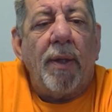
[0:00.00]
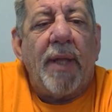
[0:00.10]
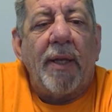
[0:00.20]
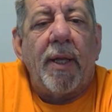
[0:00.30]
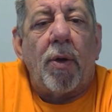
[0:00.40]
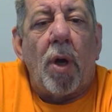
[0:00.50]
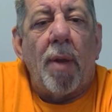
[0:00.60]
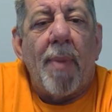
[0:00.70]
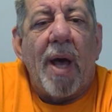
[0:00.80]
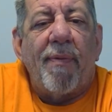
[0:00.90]
They did all
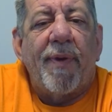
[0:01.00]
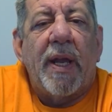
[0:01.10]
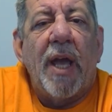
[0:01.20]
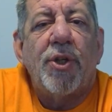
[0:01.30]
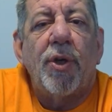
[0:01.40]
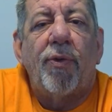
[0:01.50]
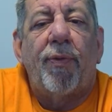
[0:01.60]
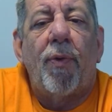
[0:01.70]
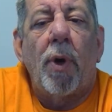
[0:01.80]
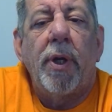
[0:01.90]
the modifications
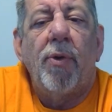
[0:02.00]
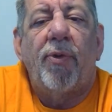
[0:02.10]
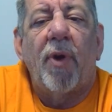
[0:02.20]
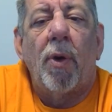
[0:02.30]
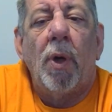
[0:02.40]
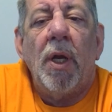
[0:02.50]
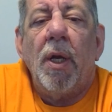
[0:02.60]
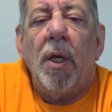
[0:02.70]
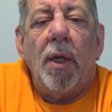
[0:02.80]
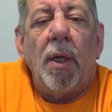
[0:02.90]
for you, so
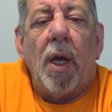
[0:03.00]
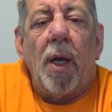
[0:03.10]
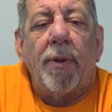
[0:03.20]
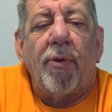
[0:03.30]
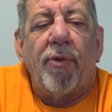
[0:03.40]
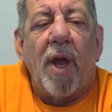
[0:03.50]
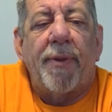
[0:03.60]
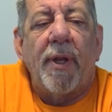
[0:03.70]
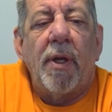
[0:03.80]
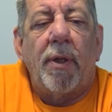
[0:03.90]
there's
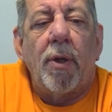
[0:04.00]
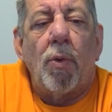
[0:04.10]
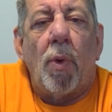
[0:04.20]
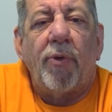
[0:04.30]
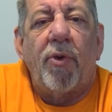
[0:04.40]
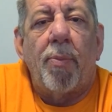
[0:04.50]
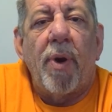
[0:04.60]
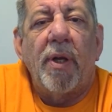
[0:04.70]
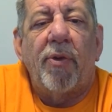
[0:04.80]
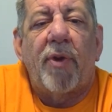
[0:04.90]
nothing to do. Once you
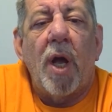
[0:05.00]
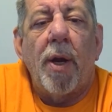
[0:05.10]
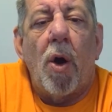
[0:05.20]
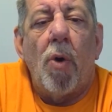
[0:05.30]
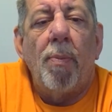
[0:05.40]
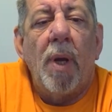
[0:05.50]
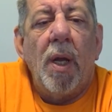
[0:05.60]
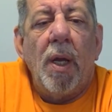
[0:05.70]
bring this gun home,